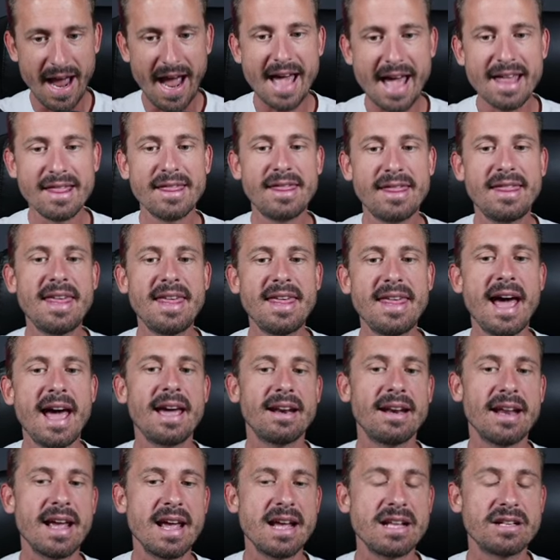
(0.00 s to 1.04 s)
And
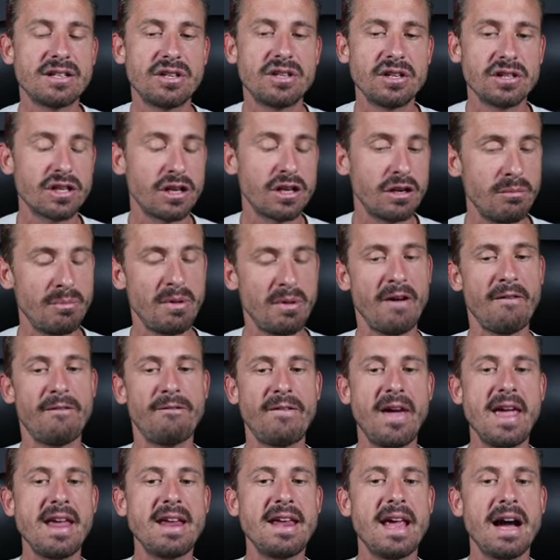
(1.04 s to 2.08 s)
then it's just going to be a
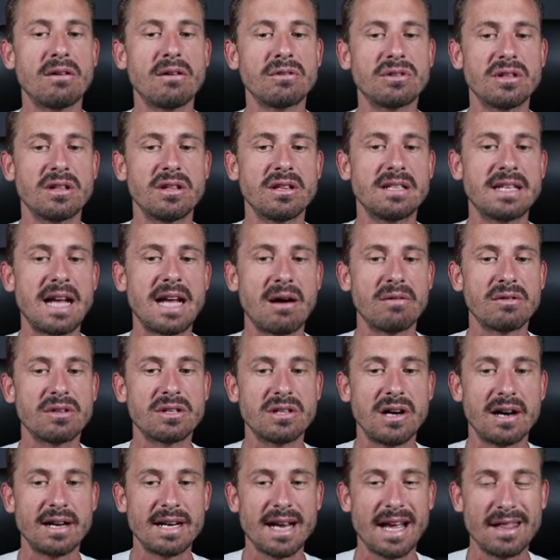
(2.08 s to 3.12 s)
fake out to the
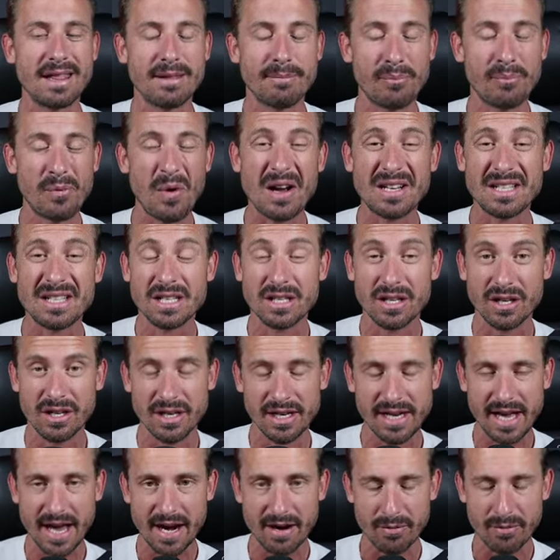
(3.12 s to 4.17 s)
downside and the price is going
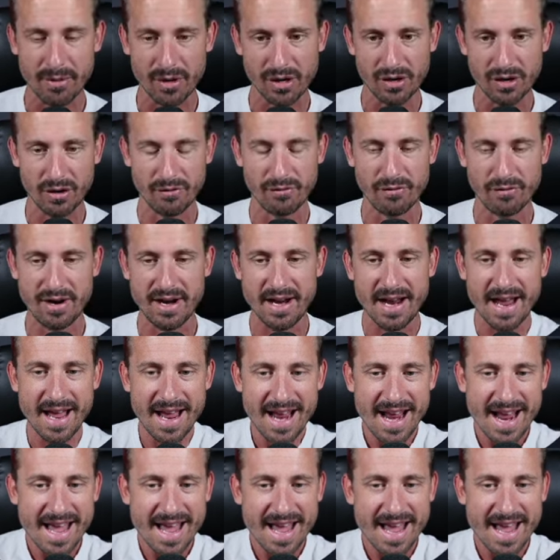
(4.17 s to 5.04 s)
to get a recovery.